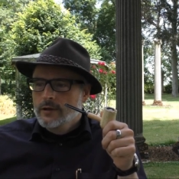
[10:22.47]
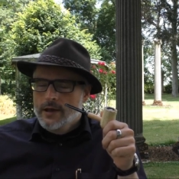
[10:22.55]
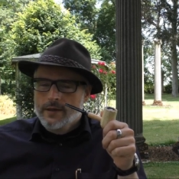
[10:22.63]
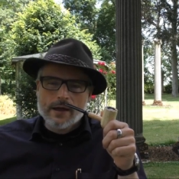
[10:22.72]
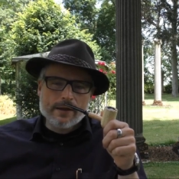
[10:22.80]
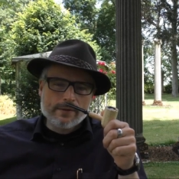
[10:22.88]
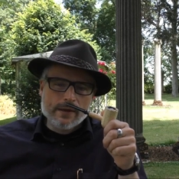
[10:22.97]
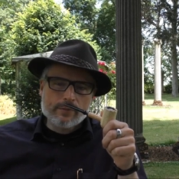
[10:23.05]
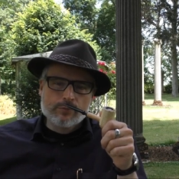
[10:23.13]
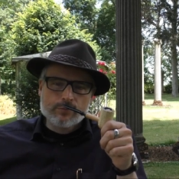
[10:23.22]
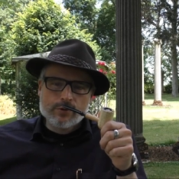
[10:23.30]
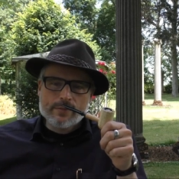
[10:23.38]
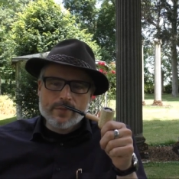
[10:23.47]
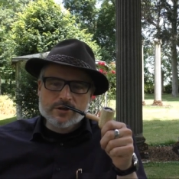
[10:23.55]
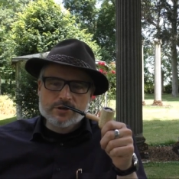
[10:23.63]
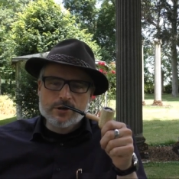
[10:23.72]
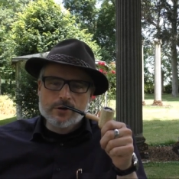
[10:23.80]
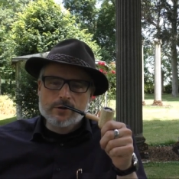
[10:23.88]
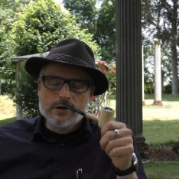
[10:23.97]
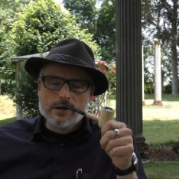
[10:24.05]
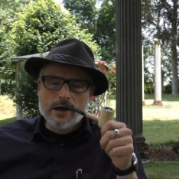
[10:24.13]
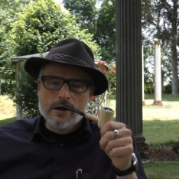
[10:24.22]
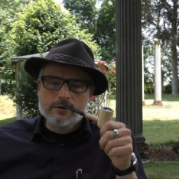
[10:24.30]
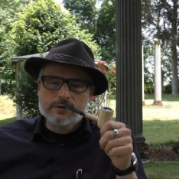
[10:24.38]
yeah, they pretty much know
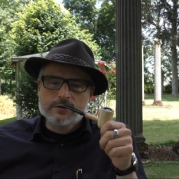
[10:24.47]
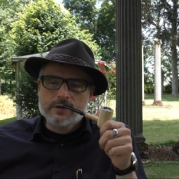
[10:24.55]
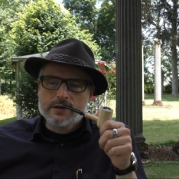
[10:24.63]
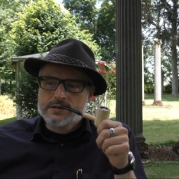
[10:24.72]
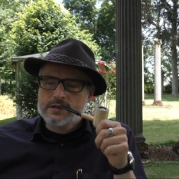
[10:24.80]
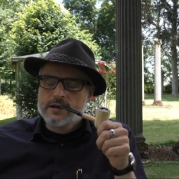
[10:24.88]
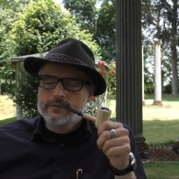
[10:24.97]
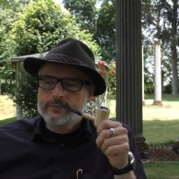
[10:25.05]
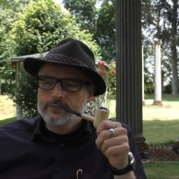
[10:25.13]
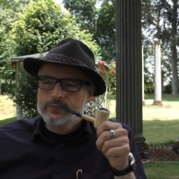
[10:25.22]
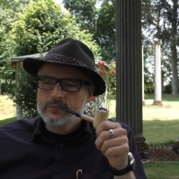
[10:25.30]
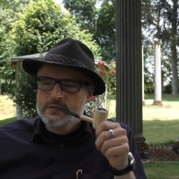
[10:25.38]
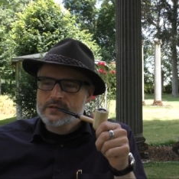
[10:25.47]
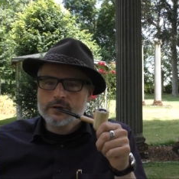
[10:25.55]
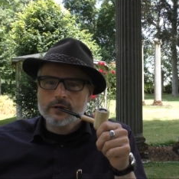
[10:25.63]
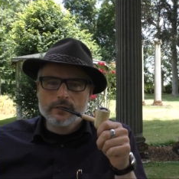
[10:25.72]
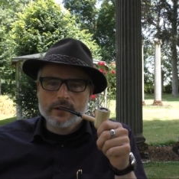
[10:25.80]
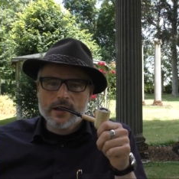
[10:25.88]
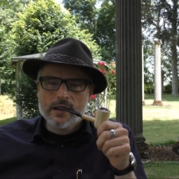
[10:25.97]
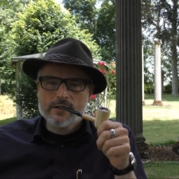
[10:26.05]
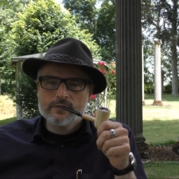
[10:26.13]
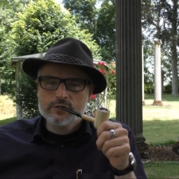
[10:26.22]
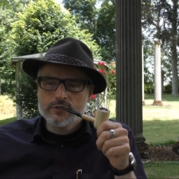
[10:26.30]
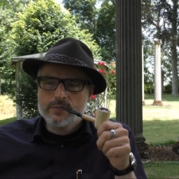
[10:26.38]
how to do their stuff. So they
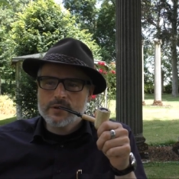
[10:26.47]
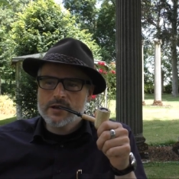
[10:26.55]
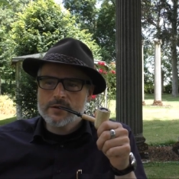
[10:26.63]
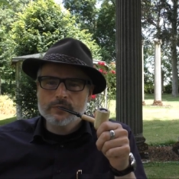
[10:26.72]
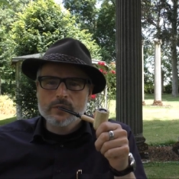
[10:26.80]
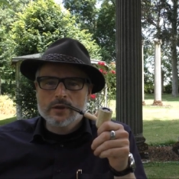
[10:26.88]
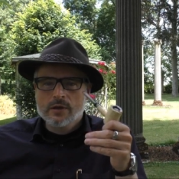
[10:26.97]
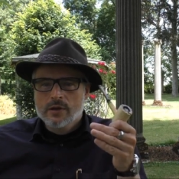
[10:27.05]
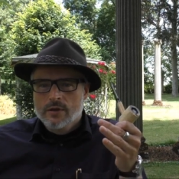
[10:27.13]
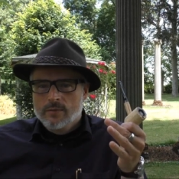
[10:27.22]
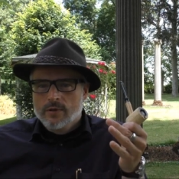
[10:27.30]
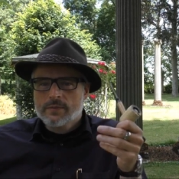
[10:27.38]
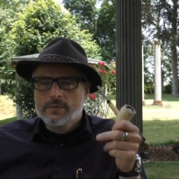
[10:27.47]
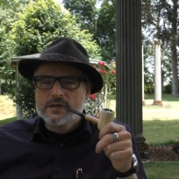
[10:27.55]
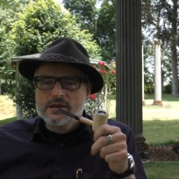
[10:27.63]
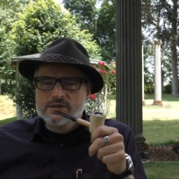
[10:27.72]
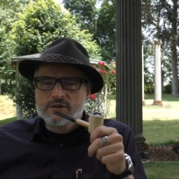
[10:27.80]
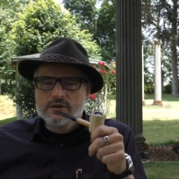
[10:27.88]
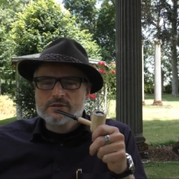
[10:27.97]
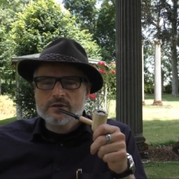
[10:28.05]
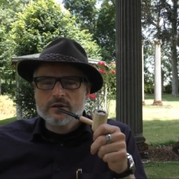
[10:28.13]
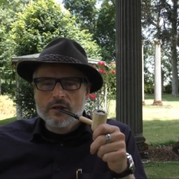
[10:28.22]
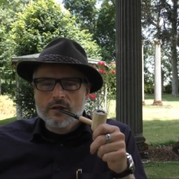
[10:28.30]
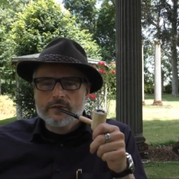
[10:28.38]
have good beer, but there's
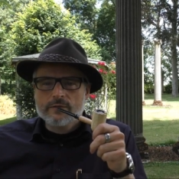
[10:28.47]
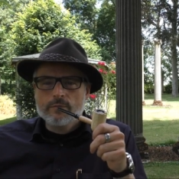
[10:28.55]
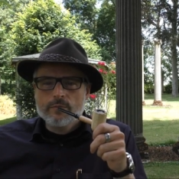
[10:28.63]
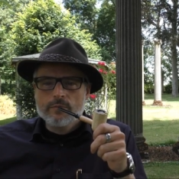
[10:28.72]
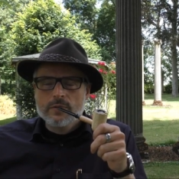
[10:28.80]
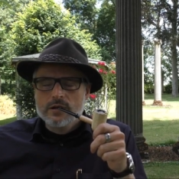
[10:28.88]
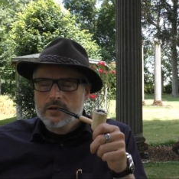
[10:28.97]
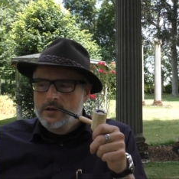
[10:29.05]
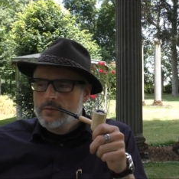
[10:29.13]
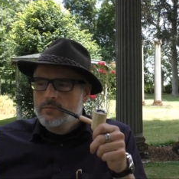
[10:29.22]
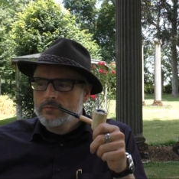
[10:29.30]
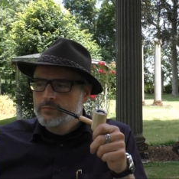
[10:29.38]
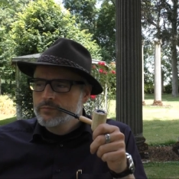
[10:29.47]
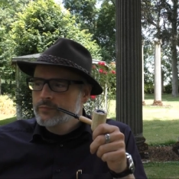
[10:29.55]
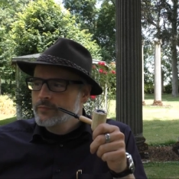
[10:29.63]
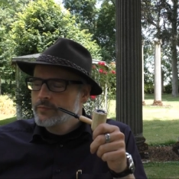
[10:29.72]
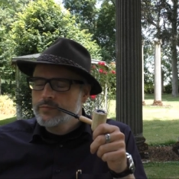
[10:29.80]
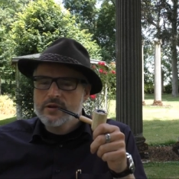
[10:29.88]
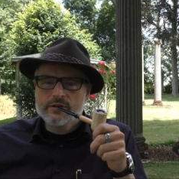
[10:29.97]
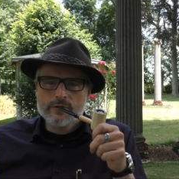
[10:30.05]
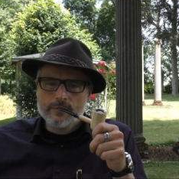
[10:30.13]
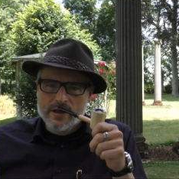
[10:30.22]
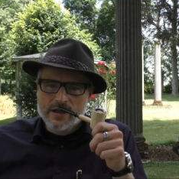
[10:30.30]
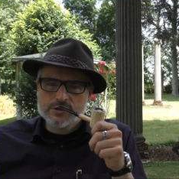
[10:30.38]
also a lot of beer
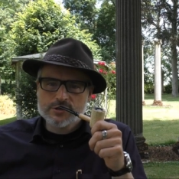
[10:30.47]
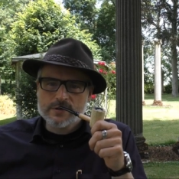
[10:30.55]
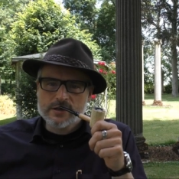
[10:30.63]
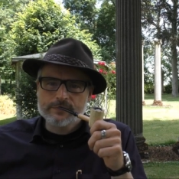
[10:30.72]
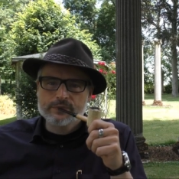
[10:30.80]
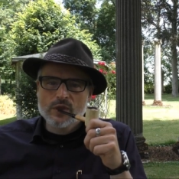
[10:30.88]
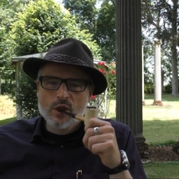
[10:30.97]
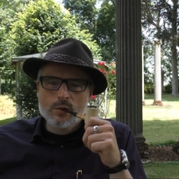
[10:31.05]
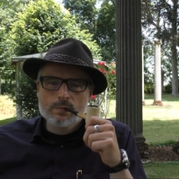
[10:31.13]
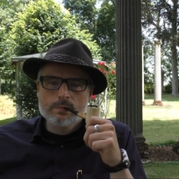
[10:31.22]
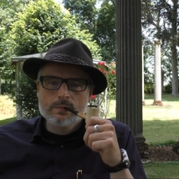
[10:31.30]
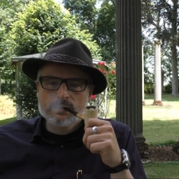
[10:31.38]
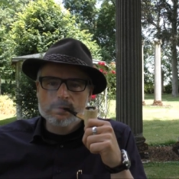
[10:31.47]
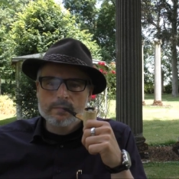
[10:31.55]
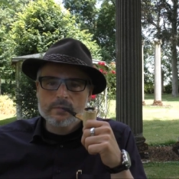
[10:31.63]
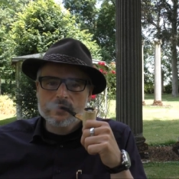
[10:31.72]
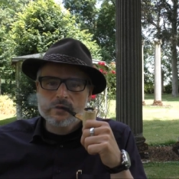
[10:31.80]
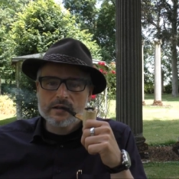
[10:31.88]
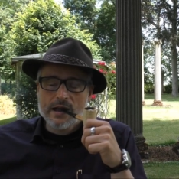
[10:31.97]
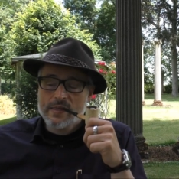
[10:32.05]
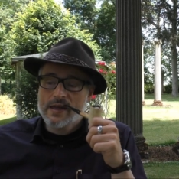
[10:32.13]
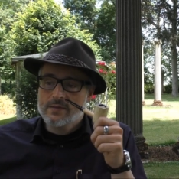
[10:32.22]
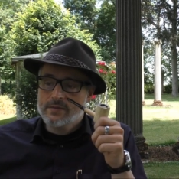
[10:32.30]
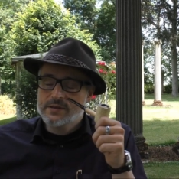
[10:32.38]
from Belgium here.
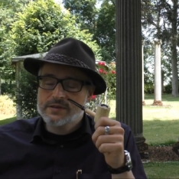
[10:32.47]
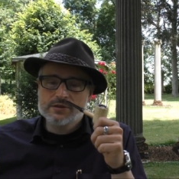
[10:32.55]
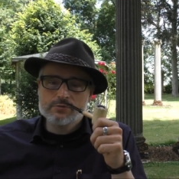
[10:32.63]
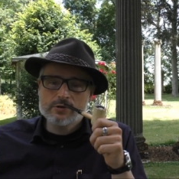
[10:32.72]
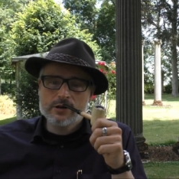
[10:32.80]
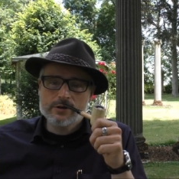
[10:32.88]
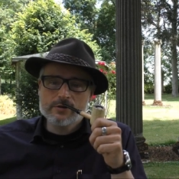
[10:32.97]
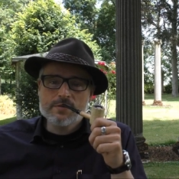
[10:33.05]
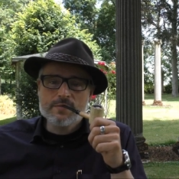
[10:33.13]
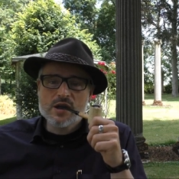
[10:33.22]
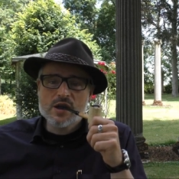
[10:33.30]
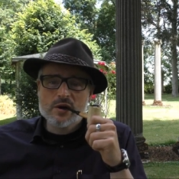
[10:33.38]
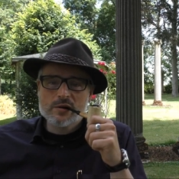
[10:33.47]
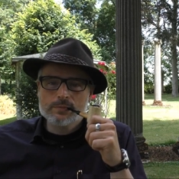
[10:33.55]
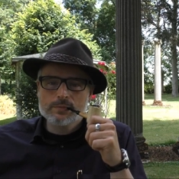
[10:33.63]
And this is really good beer.